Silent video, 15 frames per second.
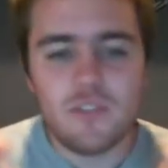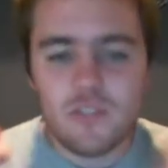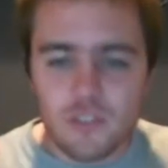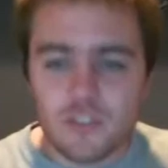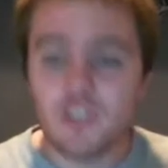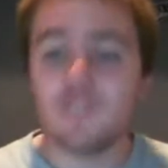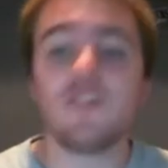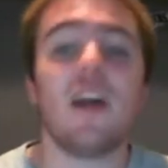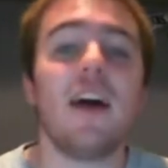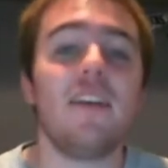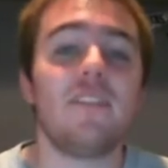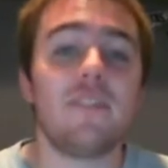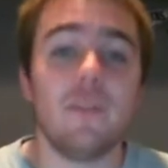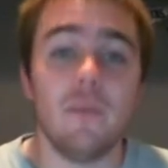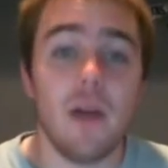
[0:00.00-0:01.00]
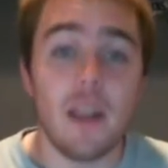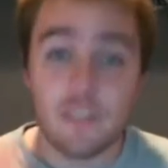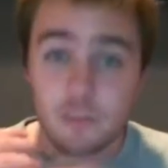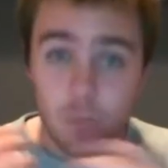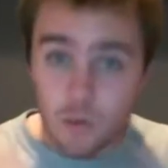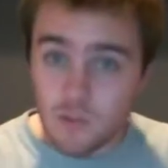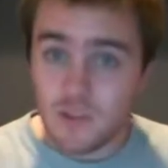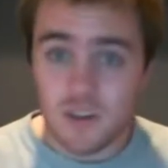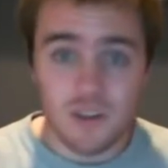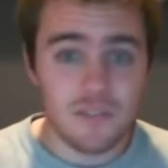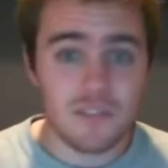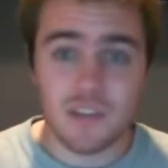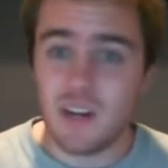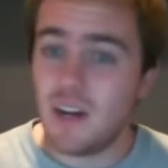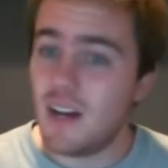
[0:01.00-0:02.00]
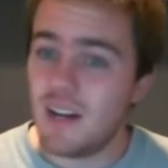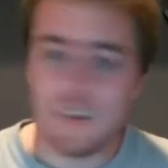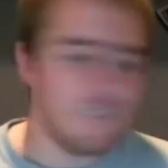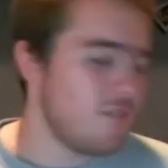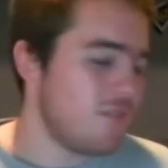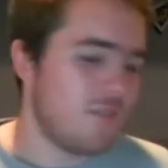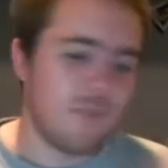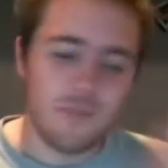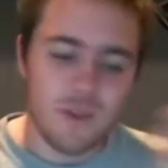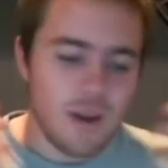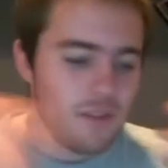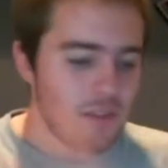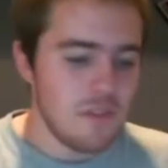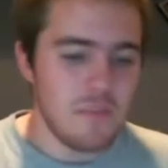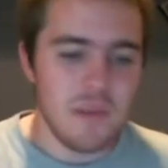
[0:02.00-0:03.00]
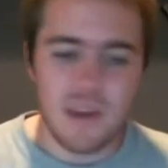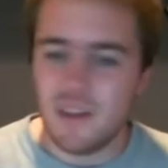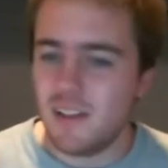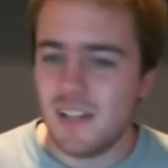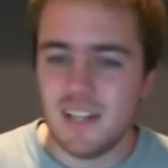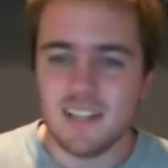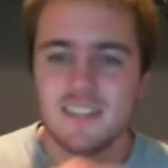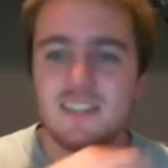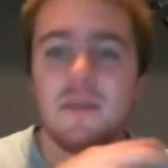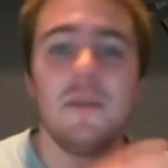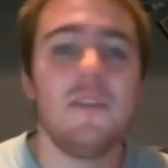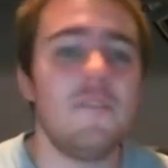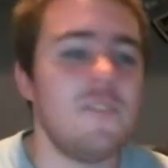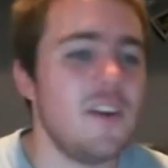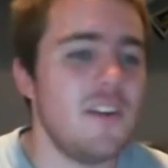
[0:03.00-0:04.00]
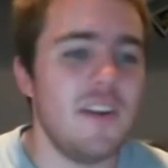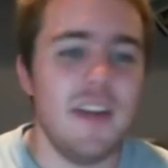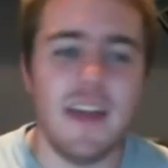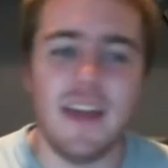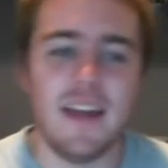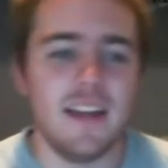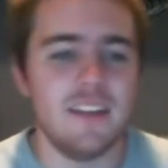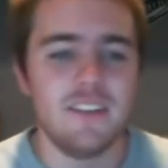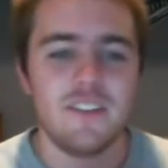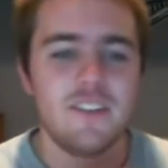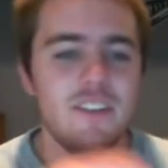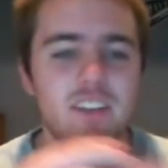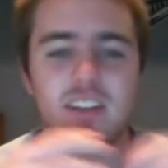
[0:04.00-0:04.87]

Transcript: just as the movie goes on, throughout the middle and some of the very end,